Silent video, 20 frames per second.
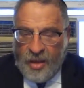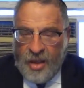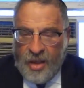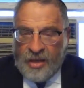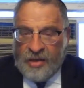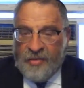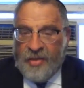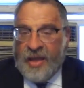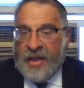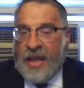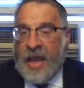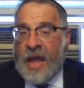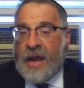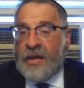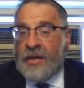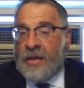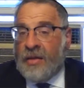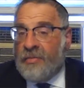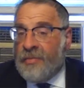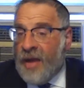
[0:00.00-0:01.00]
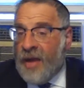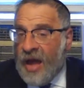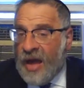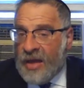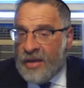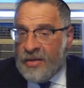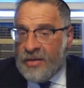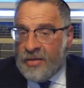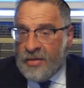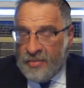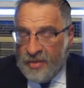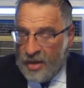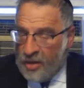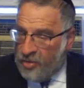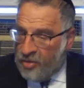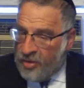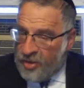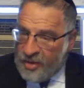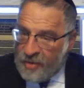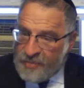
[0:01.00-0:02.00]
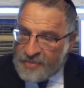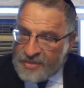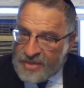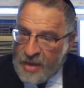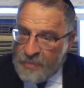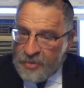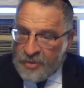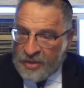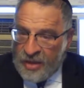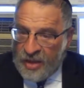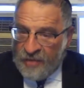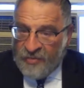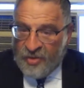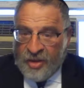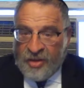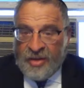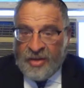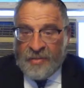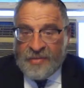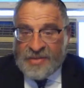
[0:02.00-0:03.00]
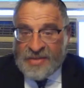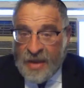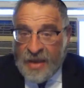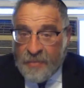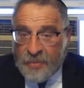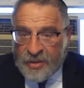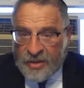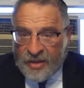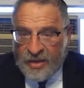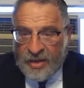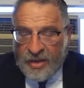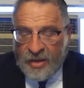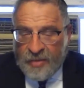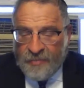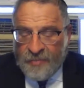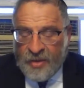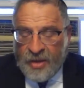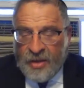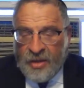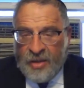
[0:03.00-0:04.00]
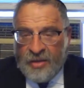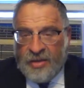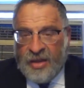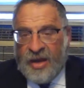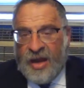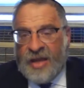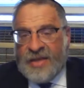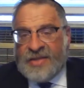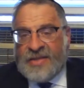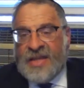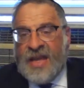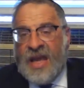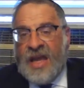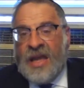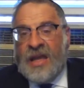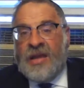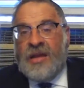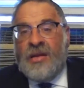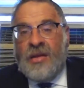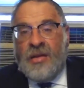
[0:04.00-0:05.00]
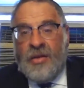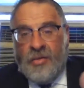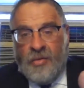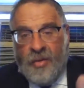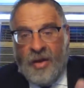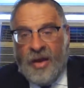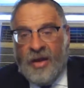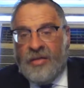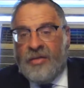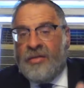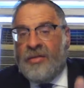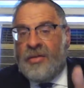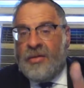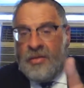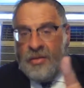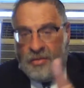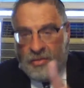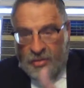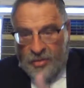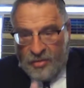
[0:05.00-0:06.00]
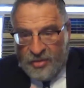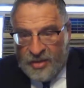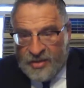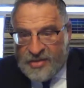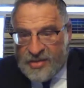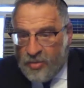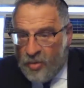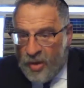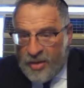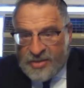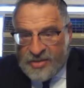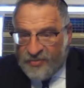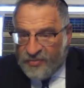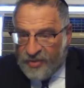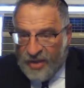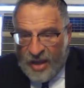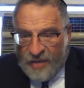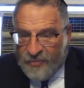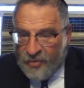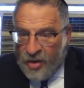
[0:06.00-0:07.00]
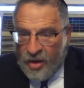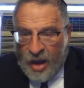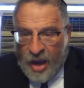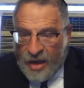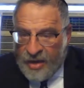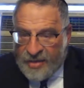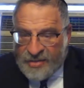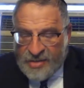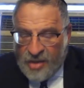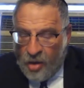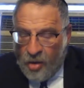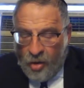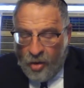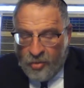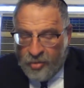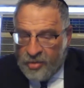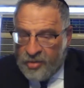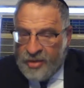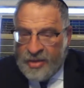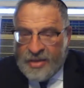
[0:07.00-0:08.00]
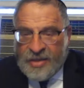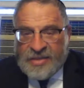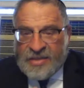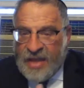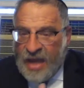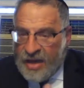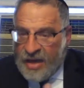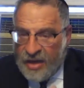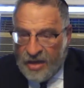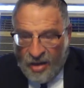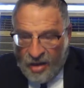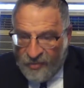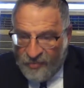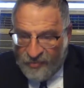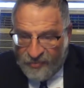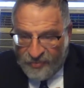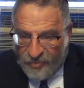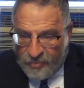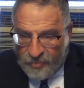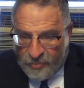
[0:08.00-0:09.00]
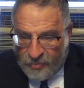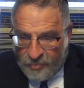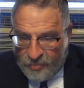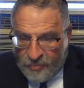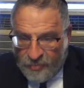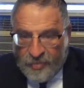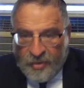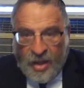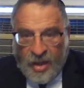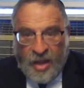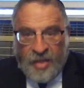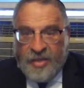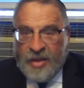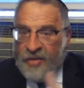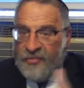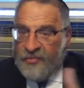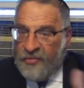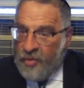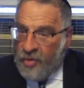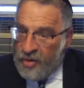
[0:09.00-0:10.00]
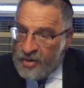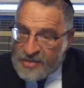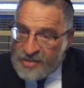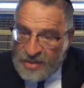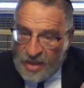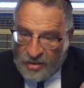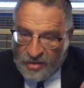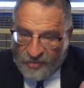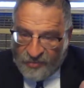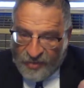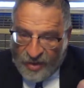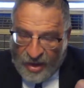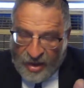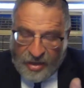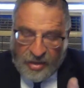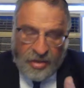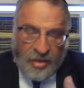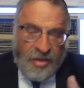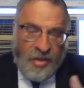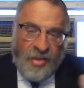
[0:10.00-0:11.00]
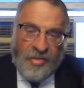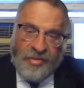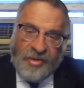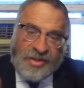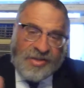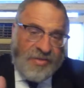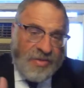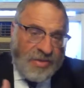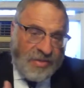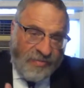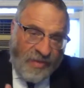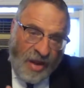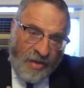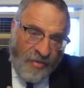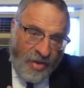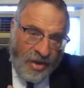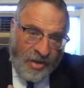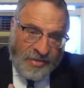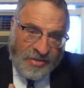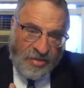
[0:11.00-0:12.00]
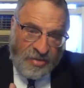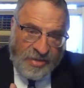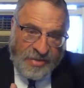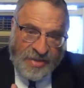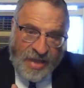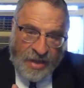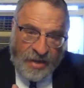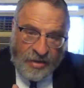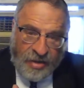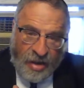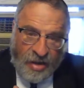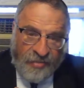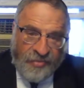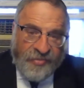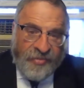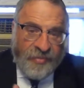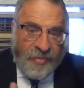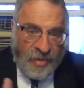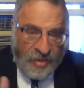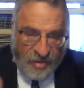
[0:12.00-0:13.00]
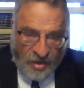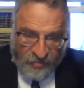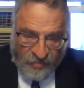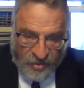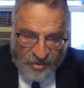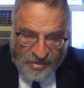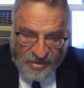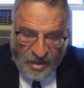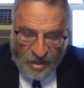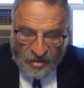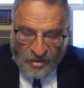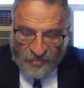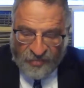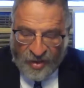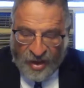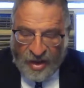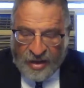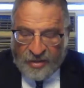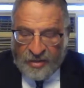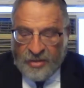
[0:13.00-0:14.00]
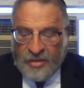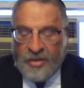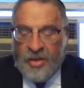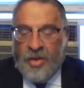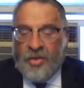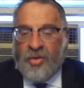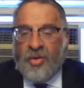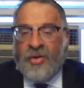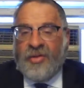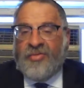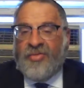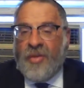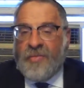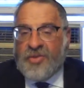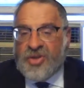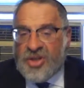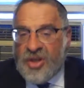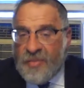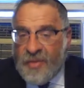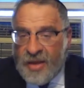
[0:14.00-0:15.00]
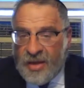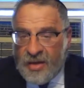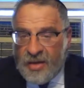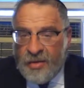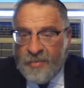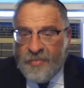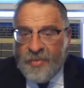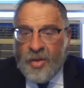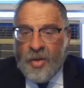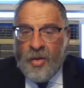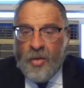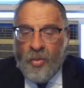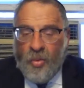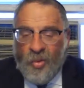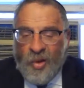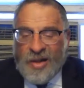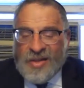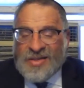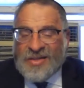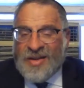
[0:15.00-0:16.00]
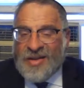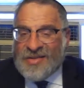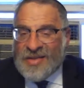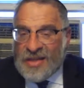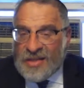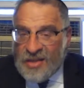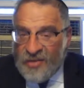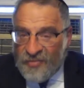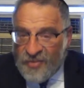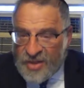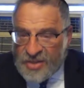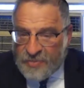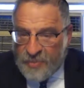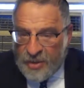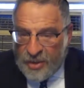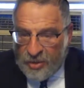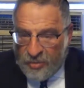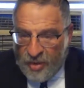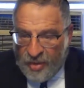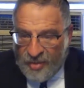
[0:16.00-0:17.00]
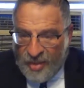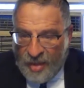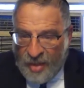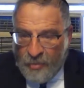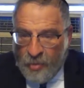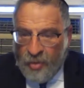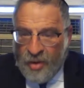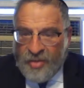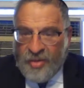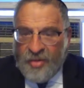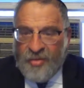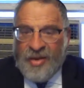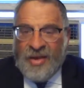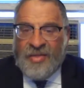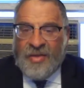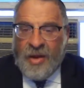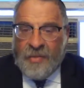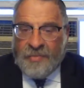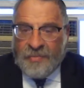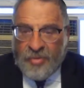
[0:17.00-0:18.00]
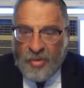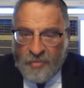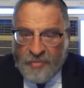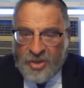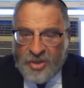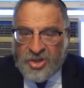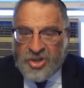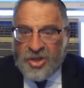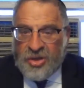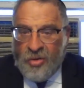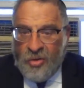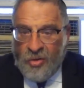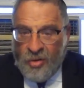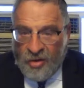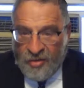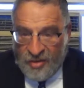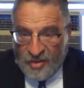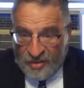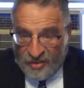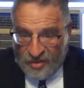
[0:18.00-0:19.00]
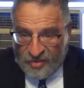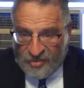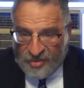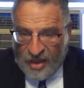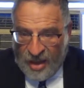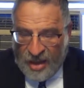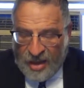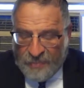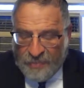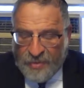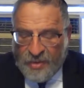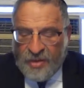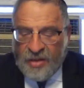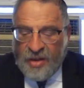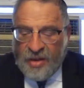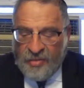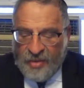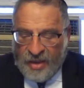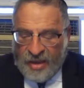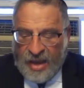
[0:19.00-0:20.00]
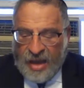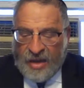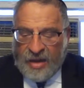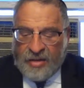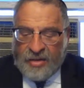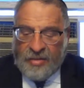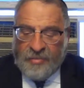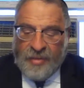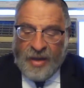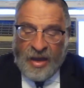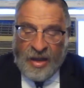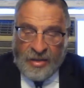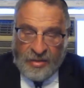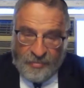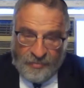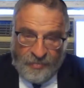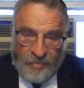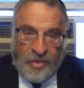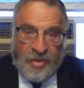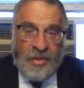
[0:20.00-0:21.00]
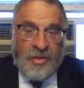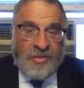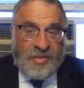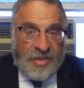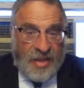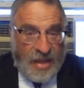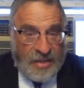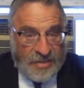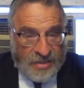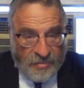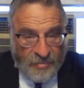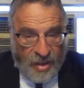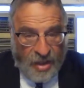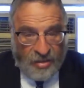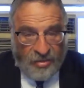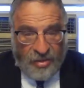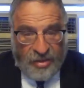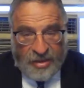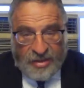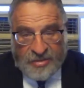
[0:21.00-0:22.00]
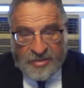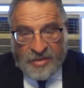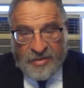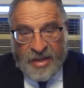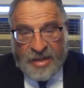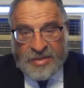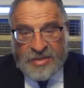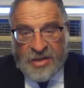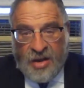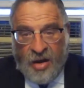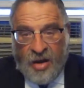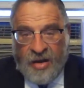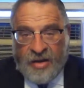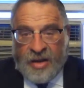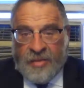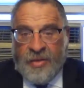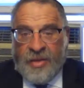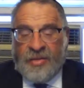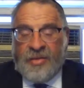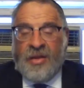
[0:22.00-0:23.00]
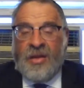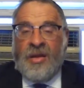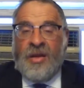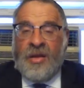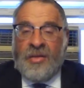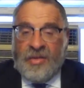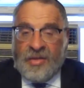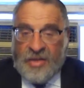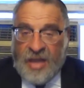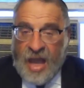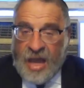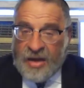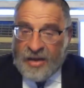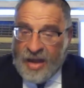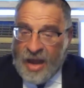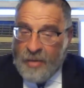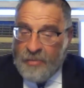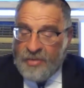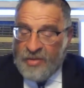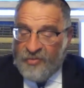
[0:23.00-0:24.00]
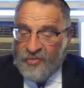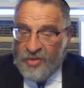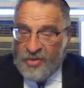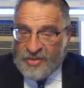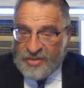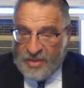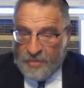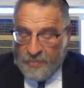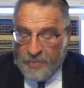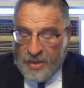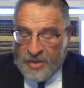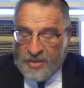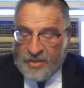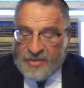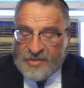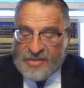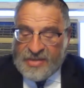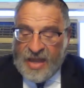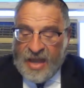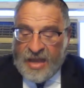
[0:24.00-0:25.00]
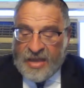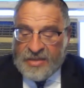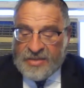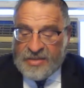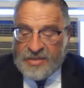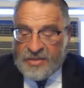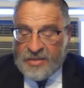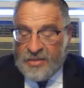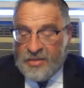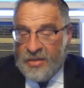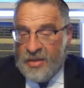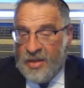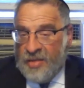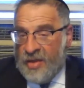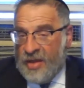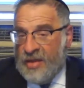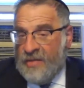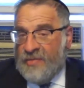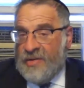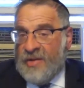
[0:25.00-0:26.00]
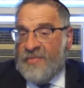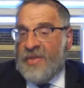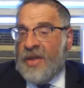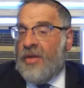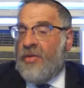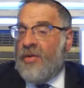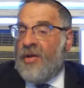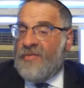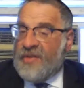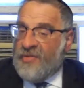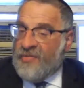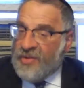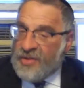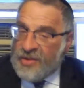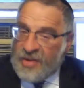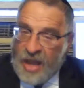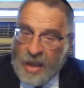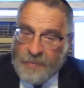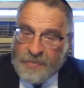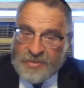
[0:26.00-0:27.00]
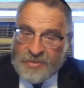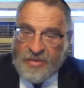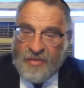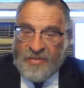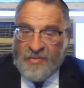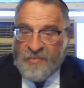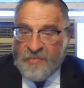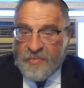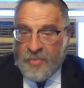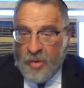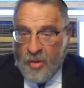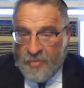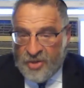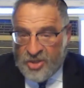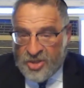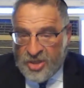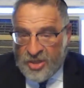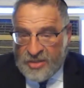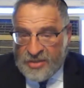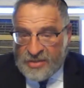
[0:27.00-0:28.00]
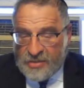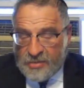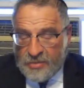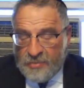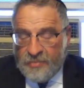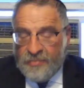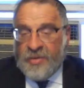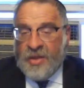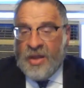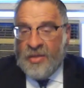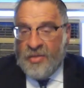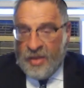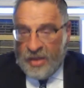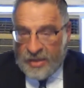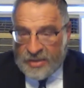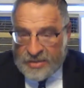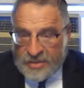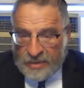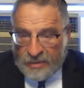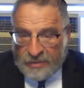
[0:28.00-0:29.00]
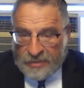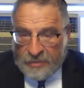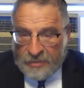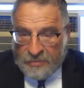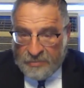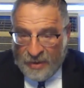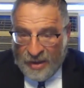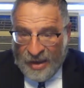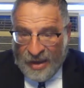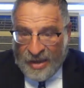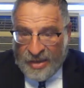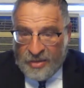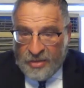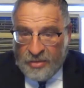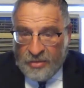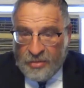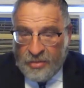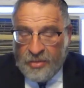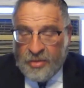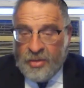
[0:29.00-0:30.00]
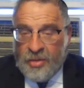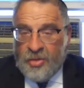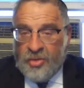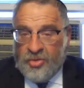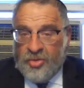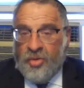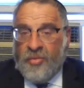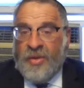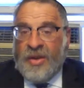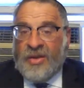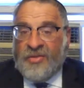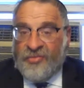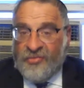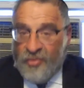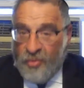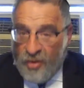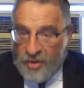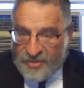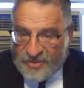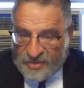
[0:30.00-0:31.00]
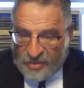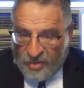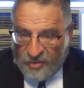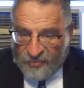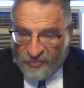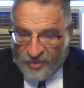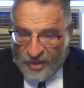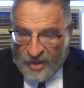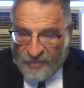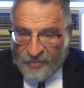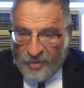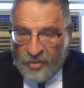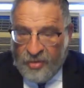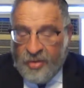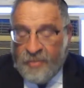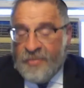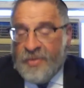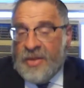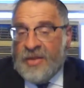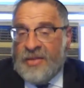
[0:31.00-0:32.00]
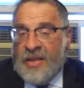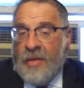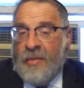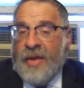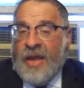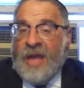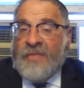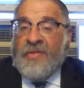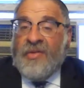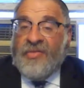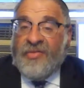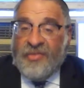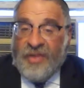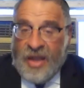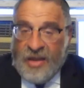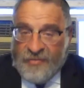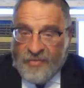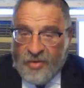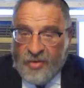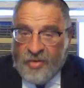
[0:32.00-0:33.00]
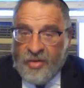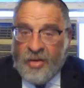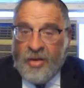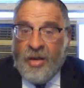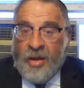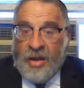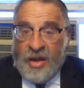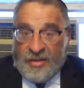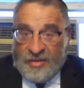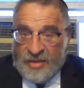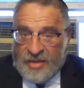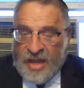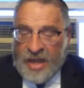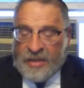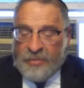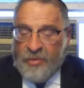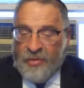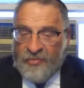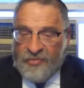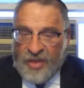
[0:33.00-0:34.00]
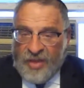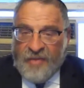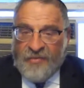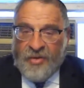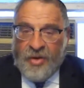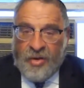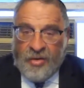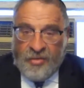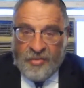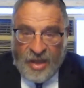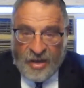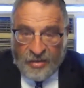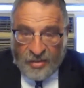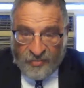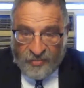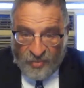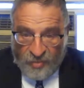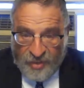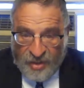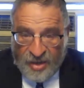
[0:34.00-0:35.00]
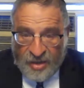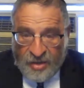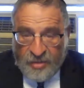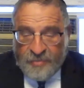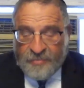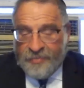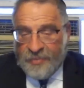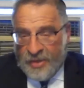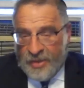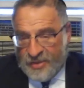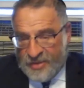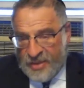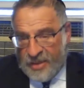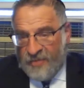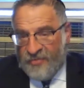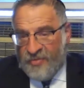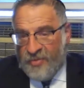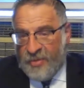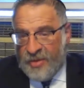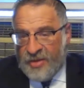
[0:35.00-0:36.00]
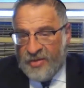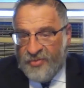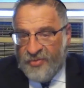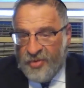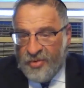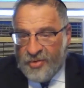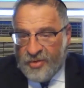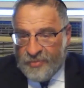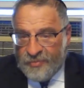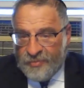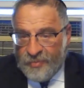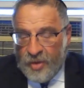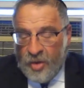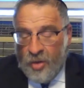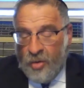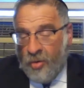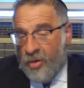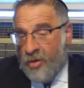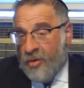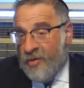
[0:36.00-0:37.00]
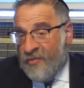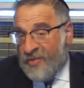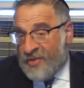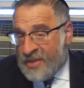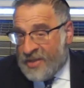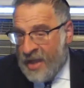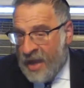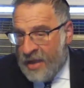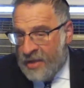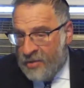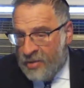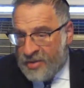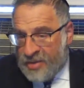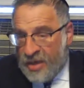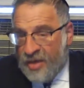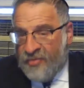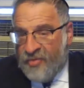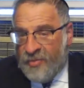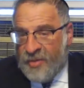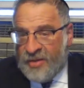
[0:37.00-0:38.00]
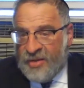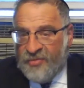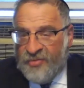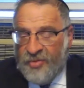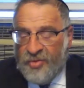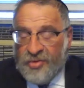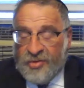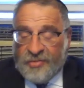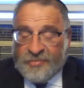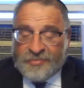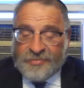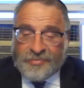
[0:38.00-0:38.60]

And if they cannot combine, then I look at them separately. If I at them separately, then I say, well, this one's flavor on its own is not enough, and therefore it's nullified. This one's flavor on its own is not enough, therefore it's nullified. According to Rabbi Shimon, once there's a difference between them, whether in their prohibition or in their type, they cannot combine. So that's the machlokes, that's the argument. The Tanakam, the first opinion, says that even if they are of different types or of different prohibitions, they can still combine to reinforce their flavor. Now I have a detectable flavor that is forbidden. It's going to forbid the food, or if it's going to forbid the food.